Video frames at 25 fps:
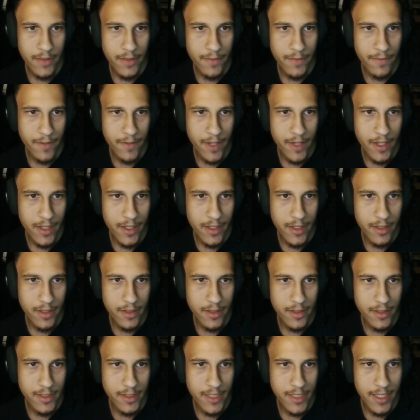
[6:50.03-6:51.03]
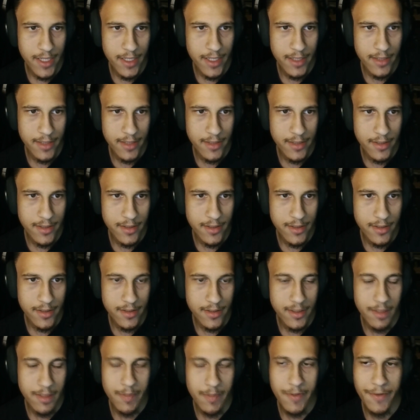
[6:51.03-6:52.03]
Andrew Vander says
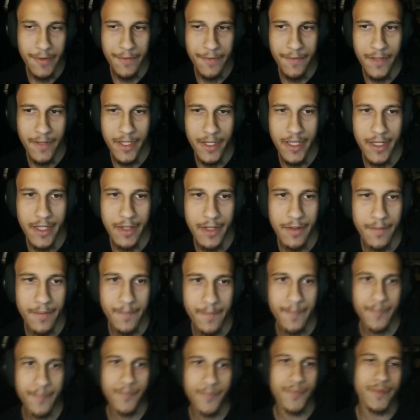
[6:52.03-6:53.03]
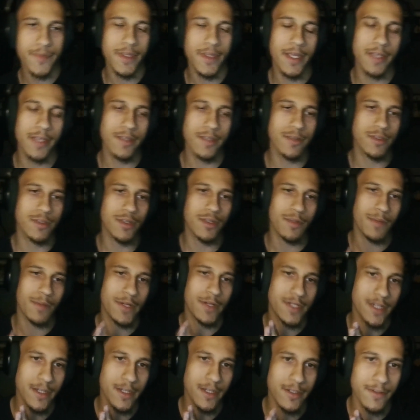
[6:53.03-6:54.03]
W video. Thank you so
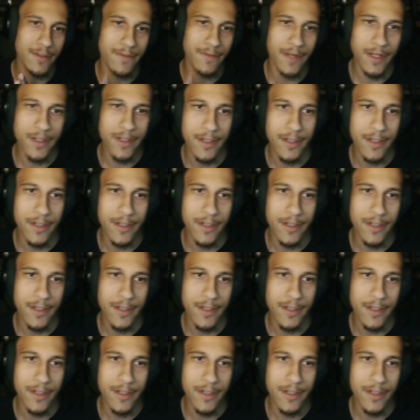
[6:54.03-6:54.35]
much, Andrew